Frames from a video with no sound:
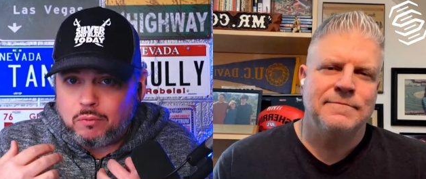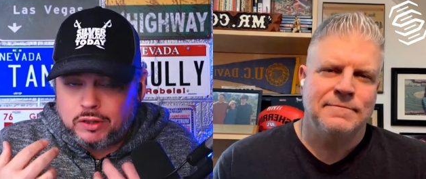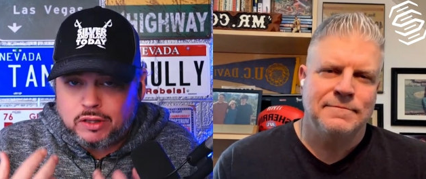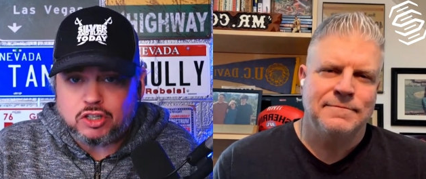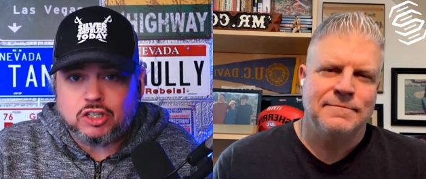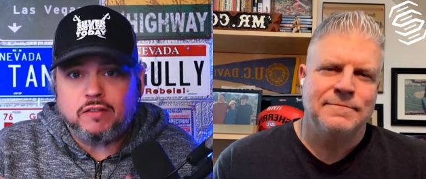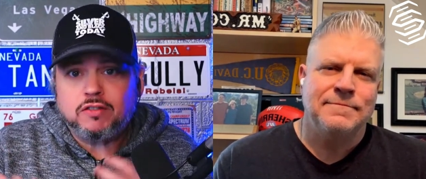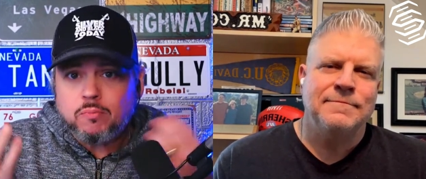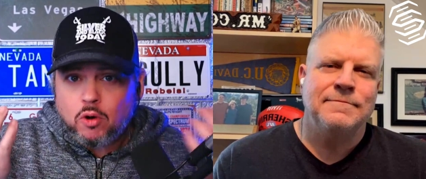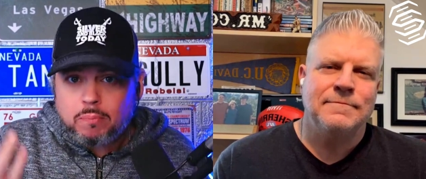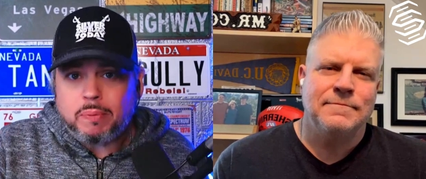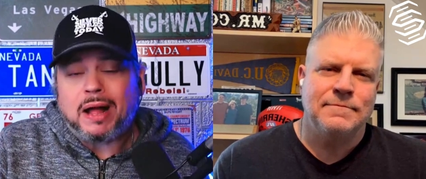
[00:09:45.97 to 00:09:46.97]
Speaker 1: with the Chiefs
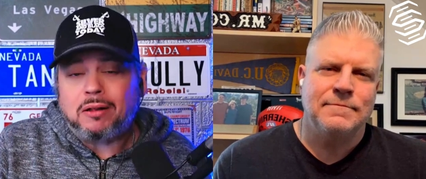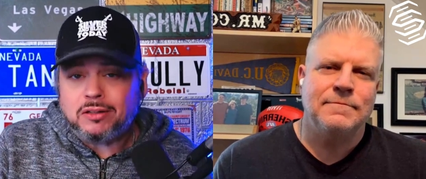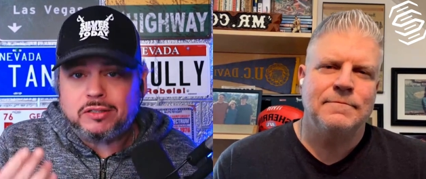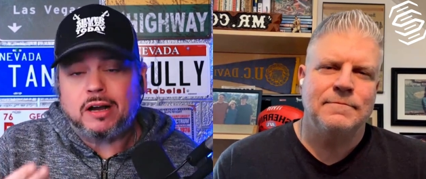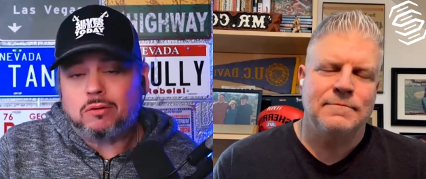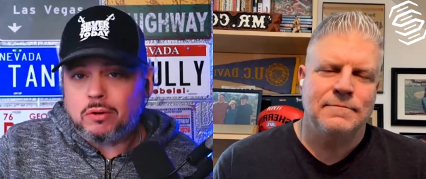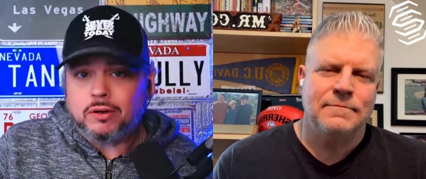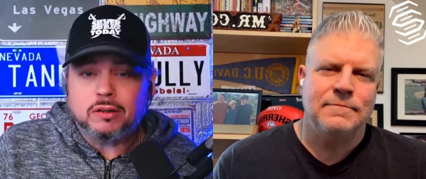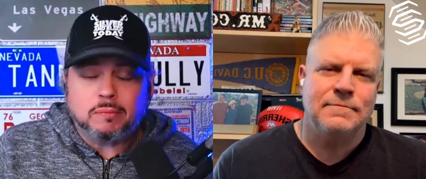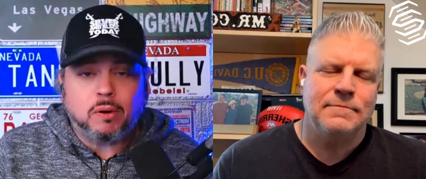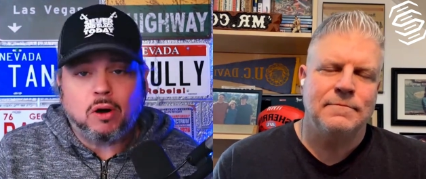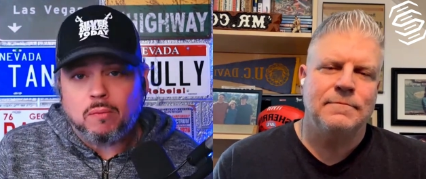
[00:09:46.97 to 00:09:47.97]
more balanced now, running
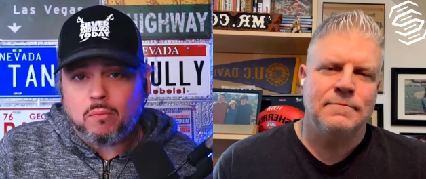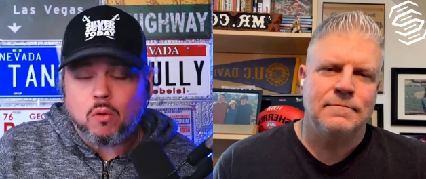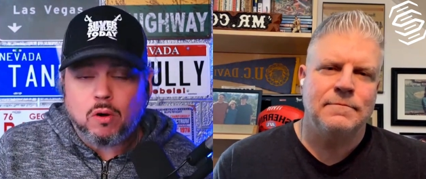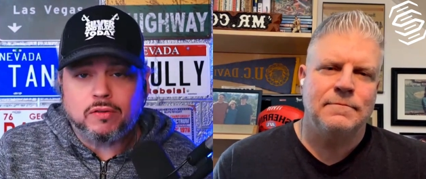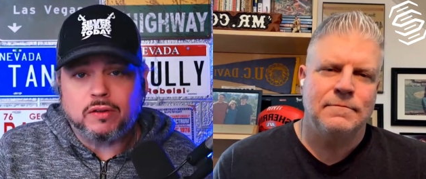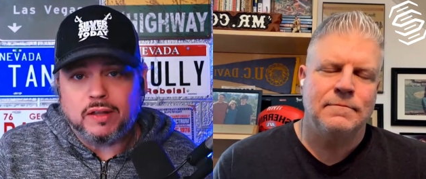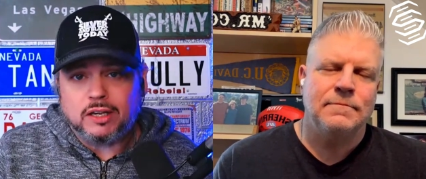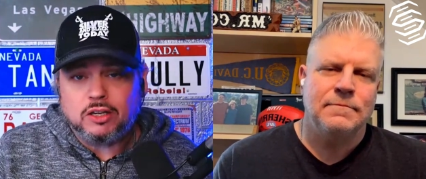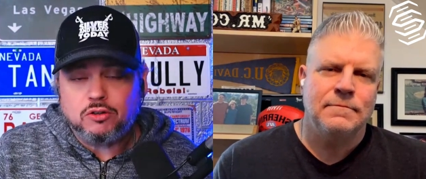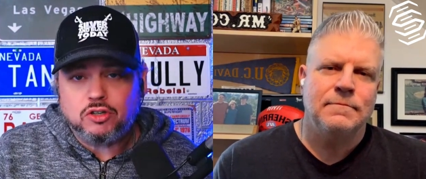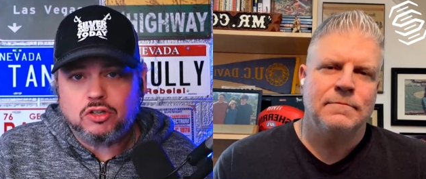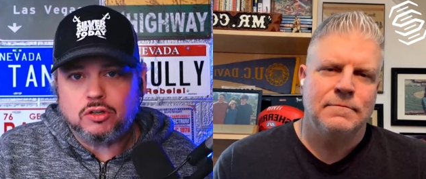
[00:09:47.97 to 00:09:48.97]
the ball more than they
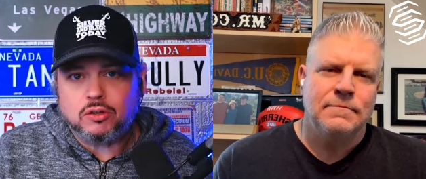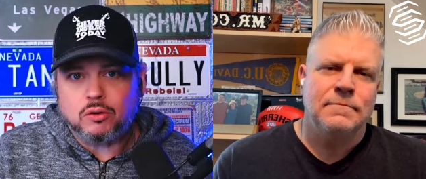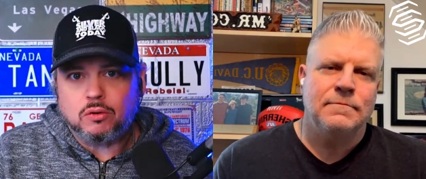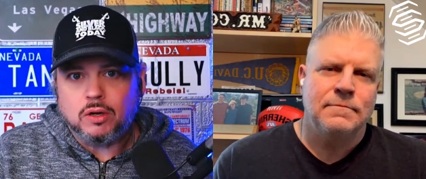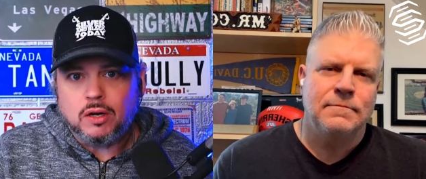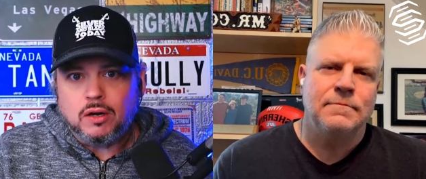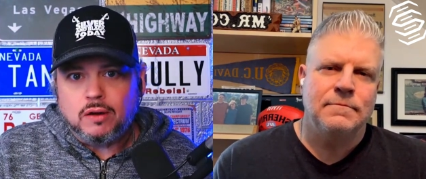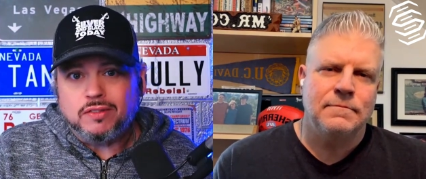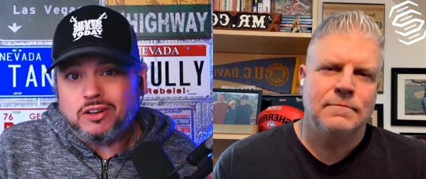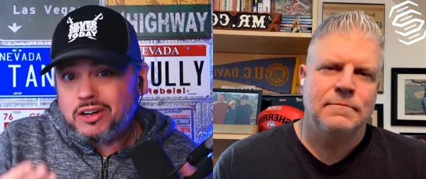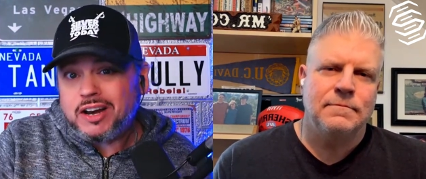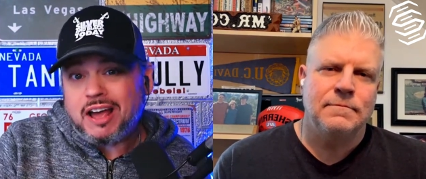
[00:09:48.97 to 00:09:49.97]
used to,
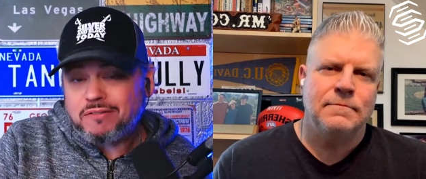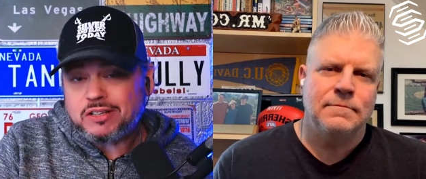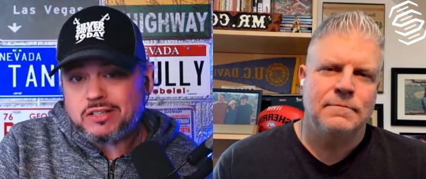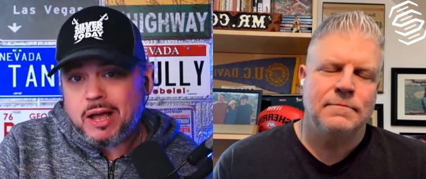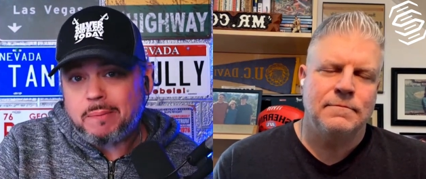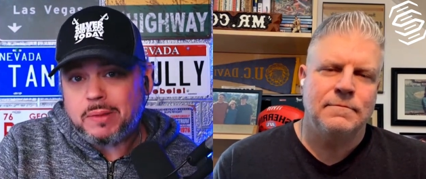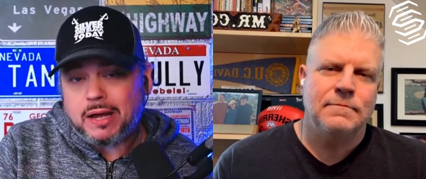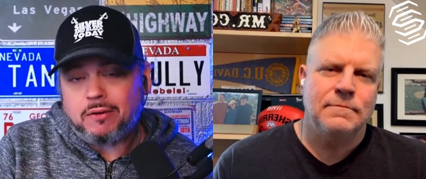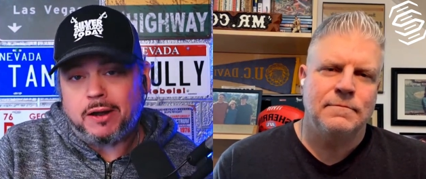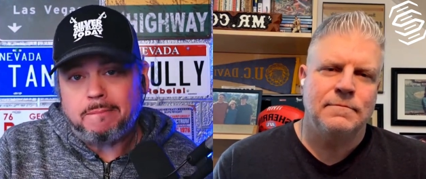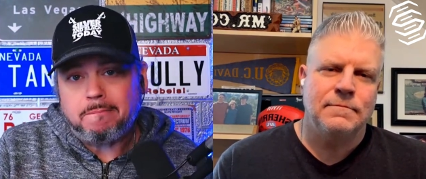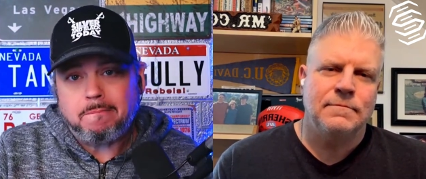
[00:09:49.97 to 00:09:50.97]
they're going to have to stop that,
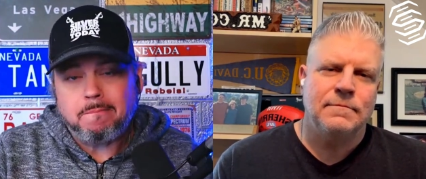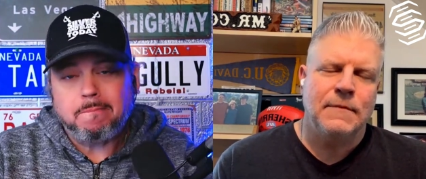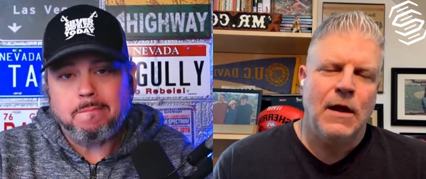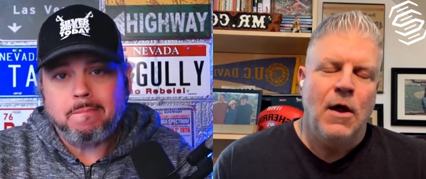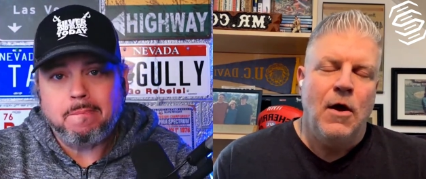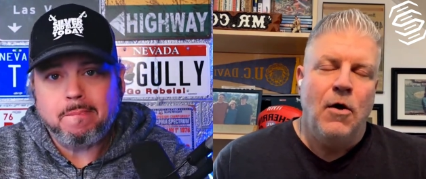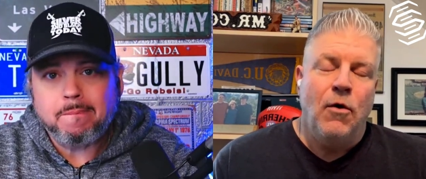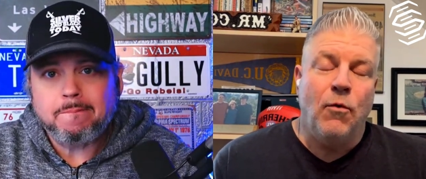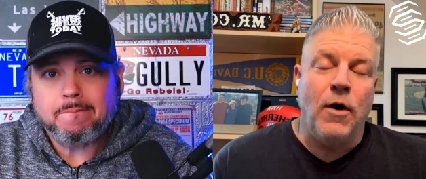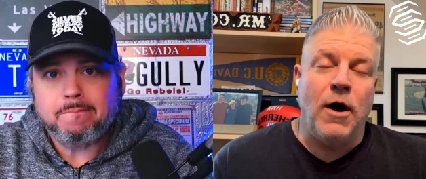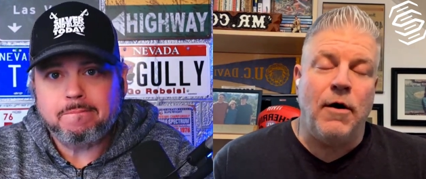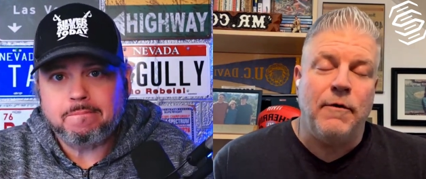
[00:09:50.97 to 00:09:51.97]
right?
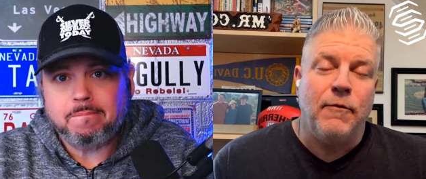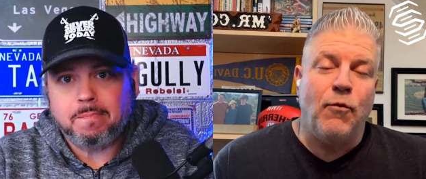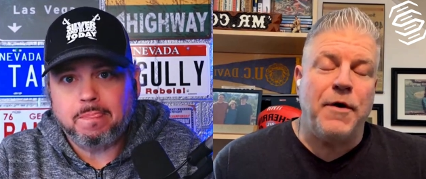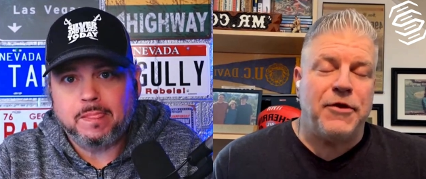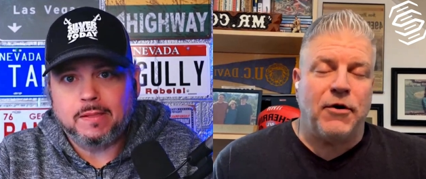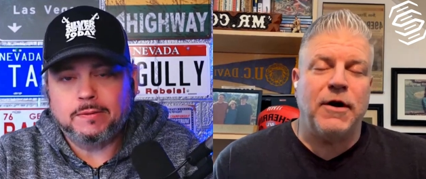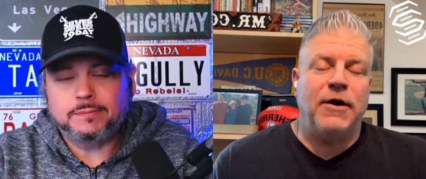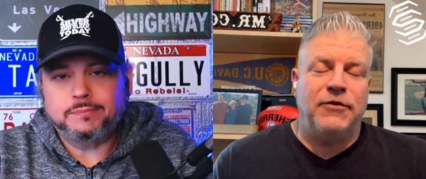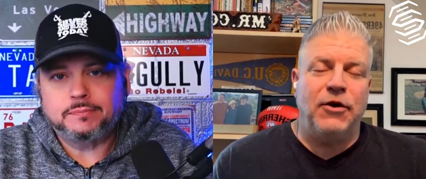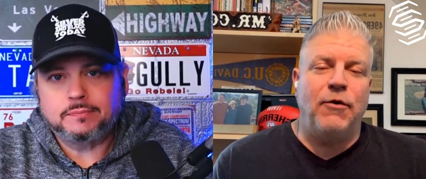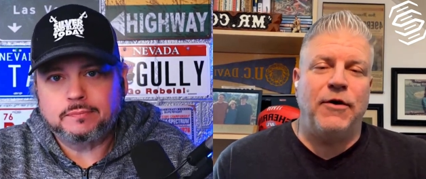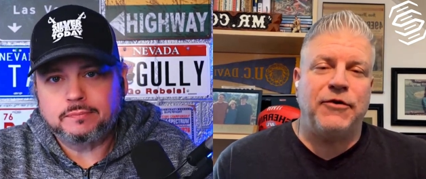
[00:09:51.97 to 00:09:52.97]
Speaker 2: Well, what they're going to
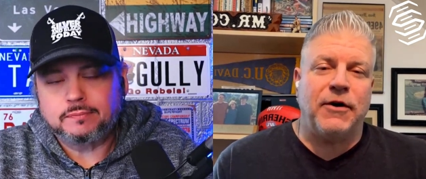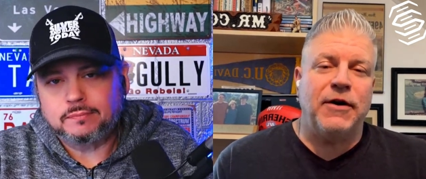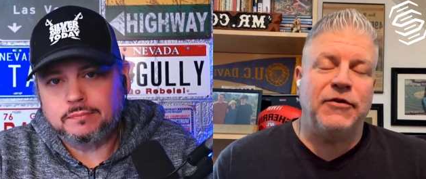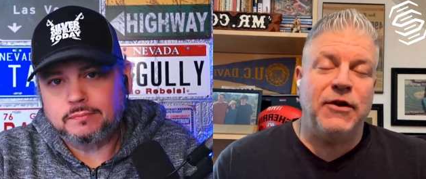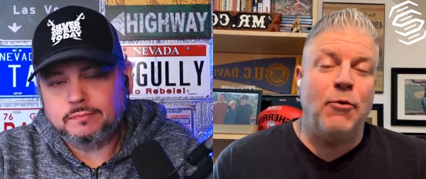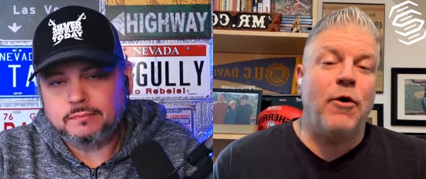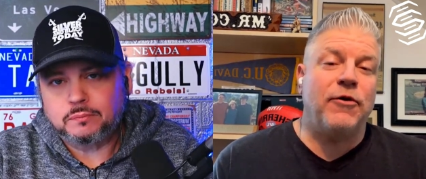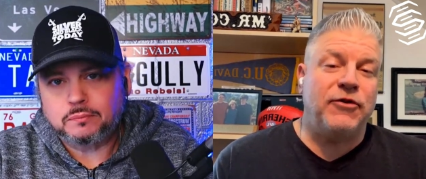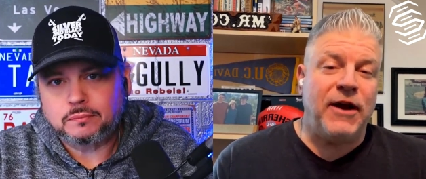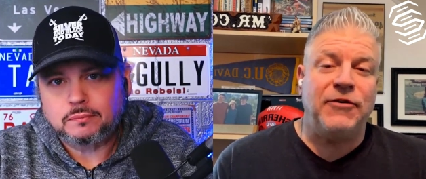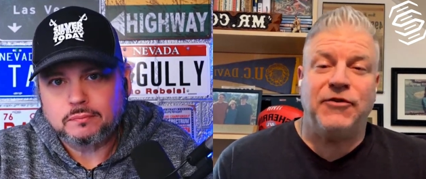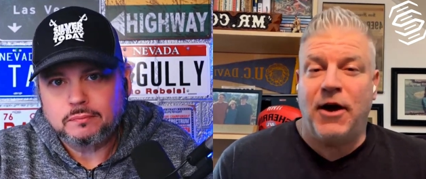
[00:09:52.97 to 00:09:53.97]
do is they're going to see where
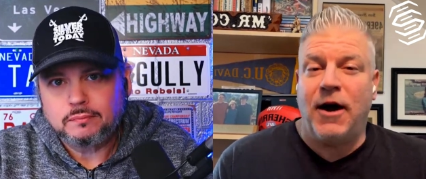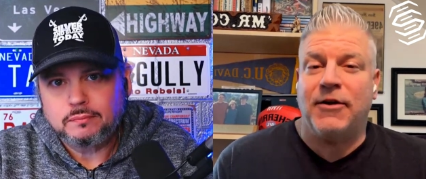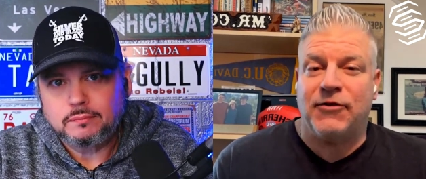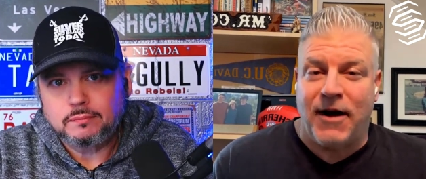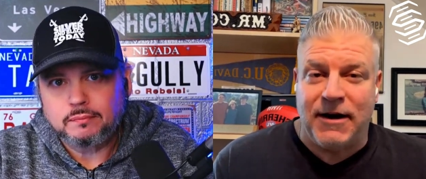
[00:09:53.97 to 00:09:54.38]
Chase Young is